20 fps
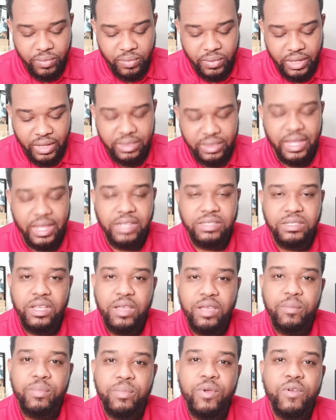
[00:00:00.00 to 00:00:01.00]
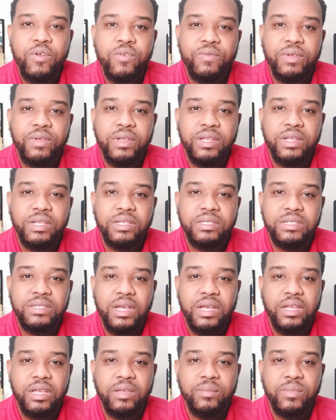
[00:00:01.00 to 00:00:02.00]
that's a perfect
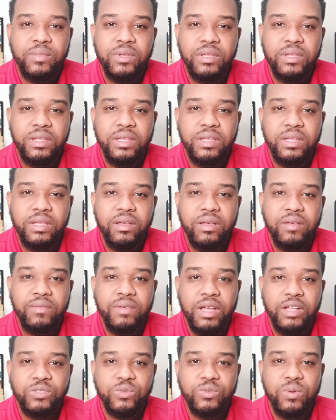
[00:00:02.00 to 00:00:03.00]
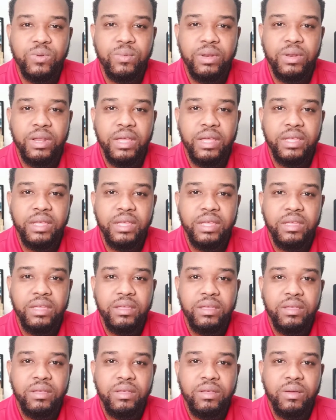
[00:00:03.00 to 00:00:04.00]
time of how to apply,
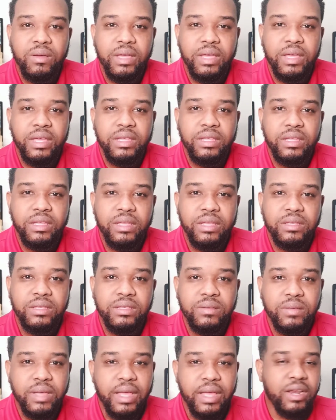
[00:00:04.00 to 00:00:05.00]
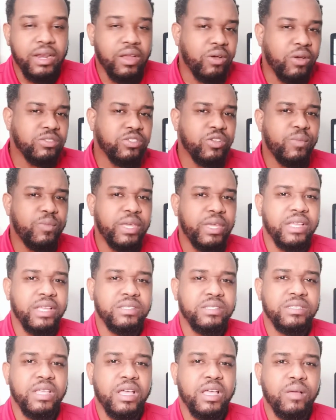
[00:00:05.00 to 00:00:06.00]
okay? And also because
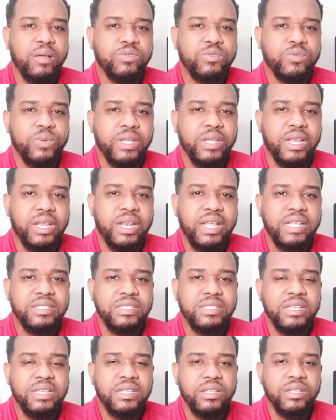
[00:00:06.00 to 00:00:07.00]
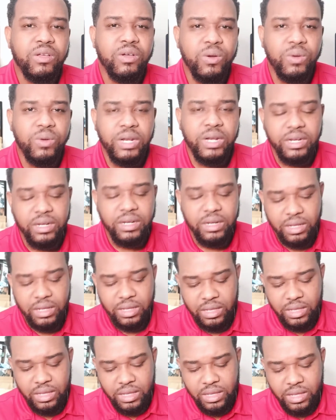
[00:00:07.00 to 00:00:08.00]
this helps with cleansing the colon,
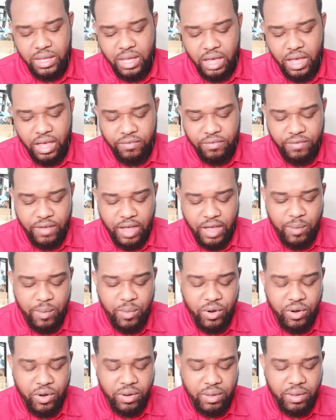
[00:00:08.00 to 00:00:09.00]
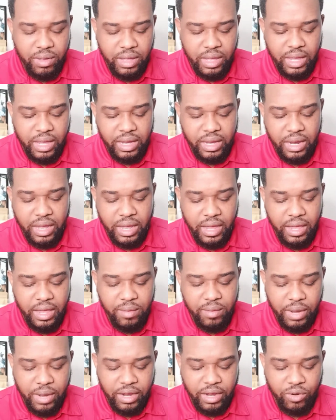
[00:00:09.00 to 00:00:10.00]
high fiber, and high
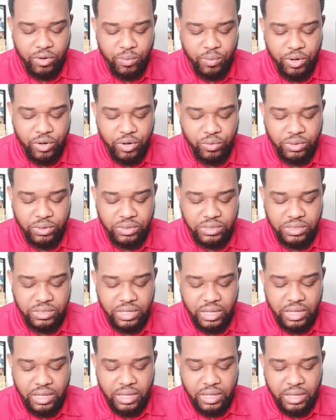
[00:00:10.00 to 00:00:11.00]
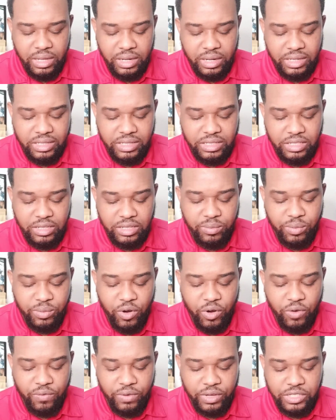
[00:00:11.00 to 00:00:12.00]
micro minerals, this is the
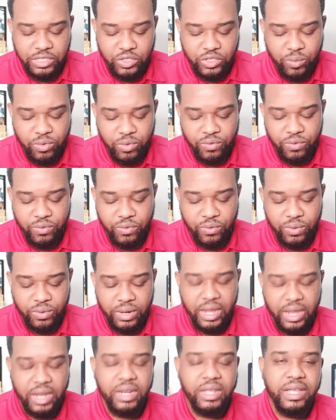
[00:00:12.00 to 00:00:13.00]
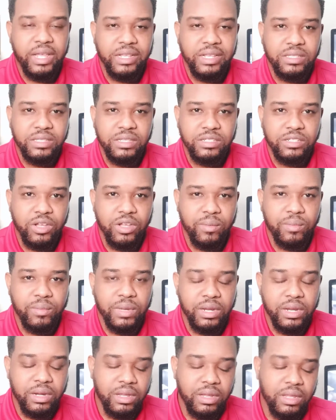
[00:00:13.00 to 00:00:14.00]
perfect superfood, and it gets the job
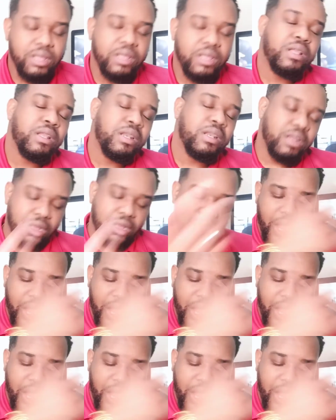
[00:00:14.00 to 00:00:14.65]
done. Now,